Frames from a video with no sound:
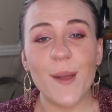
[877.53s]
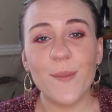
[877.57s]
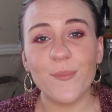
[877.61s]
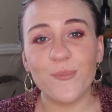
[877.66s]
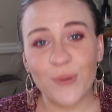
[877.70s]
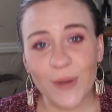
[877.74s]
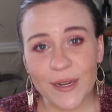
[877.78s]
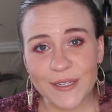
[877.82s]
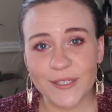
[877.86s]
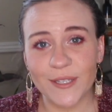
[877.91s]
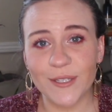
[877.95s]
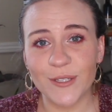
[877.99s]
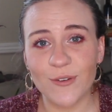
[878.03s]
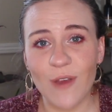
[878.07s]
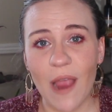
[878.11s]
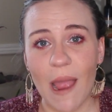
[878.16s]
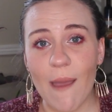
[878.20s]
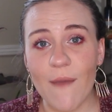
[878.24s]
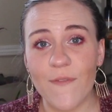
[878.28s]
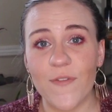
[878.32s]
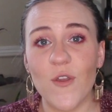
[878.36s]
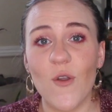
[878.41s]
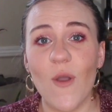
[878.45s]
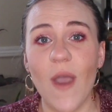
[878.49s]
Please
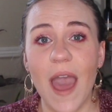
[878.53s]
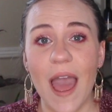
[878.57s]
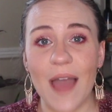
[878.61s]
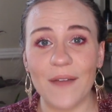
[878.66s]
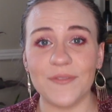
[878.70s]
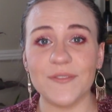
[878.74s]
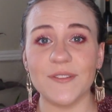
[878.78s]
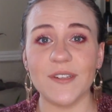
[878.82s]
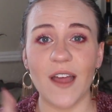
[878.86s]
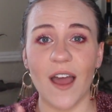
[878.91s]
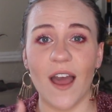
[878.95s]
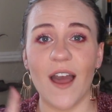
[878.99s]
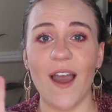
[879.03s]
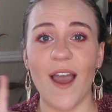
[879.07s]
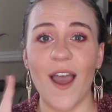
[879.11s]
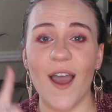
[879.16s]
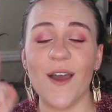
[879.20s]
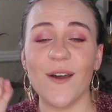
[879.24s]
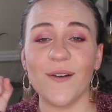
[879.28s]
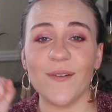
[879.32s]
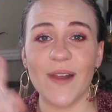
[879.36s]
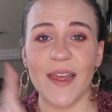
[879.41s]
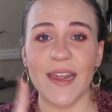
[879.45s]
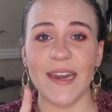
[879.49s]
subscribe if you have not
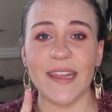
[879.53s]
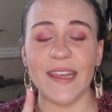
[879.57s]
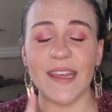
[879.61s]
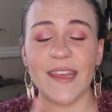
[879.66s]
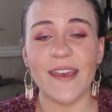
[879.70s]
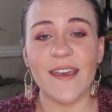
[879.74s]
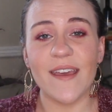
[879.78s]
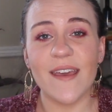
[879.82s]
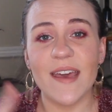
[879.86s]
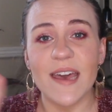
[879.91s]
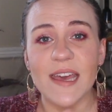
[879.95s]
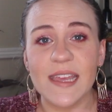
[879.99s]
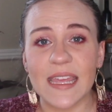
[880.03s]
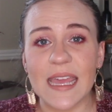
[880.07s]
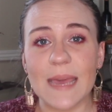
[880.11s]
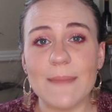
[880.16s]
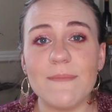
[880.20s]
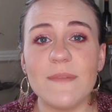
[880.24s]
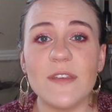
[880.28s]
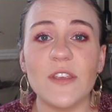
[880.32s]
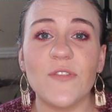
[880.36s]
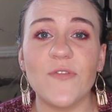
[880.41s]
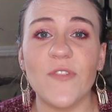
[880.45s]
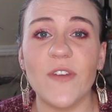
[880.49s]
already.
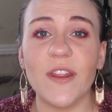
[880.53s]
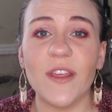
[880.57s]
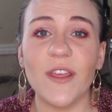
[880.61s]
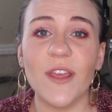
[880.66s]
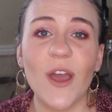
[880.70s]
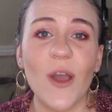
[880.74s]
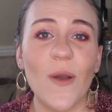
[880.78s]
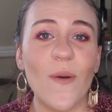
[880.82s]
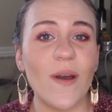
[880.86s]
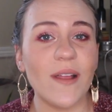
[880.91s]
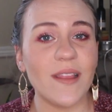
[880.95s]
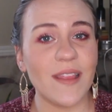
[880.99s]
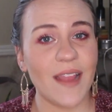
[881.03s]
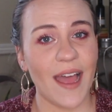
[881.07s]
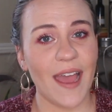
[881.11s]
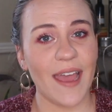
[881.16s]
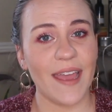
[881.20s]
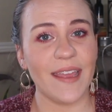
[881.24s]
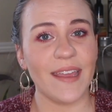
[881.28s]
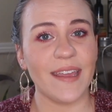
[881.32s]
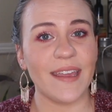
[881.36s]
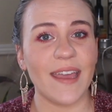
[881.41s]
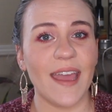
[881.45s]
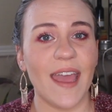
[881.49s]
Give this video a
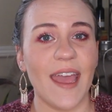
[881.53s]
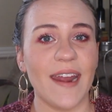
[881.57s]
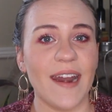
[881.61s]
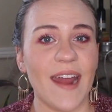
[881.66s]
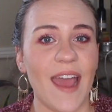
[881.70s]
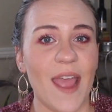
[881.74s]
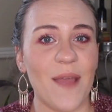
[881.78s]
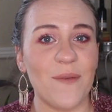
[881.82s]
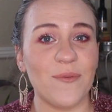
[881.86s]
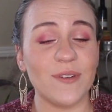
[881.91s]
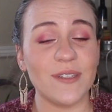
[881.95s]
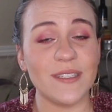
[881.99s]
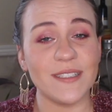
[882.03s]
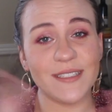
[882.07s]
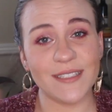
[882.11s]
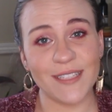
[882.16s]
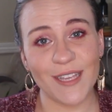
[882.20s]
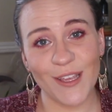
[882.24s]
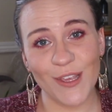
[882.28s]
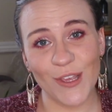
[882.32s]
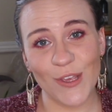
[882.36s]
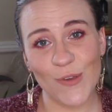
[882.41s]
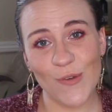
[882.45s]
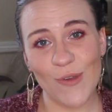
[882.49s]
like and I will
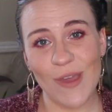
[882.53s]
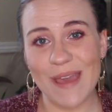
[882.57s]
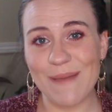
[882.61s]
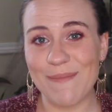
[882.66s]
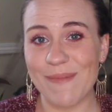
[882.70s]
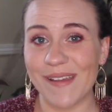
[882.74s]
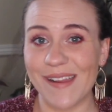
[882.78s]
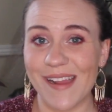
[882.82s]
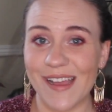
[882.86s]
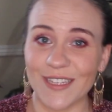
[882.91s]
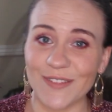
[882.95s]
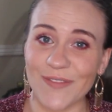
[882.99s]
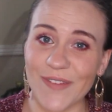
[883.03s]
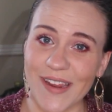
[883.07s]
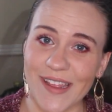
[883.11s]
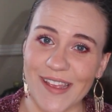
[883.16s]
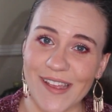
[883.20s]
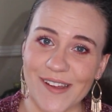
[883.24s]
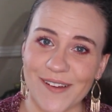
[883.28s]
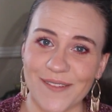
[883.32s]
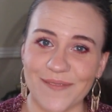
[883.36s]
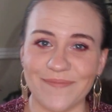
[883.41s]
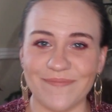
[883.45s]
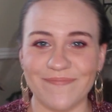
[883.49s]
see you in my next
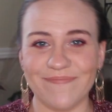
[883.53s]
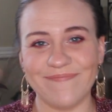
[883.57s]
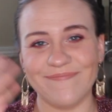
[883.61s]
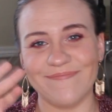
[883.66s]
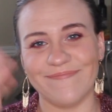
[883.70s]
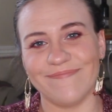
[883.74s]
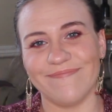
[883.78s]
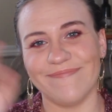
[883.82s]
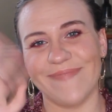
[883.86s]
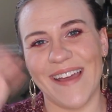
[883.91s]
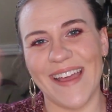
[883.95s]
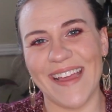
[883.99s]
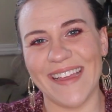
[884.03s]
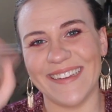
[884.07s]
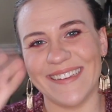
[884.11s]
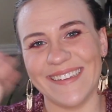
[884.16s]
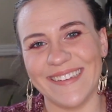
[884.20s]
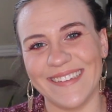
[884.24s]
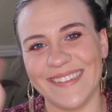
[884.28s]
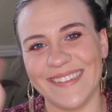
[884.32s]
video. Bye.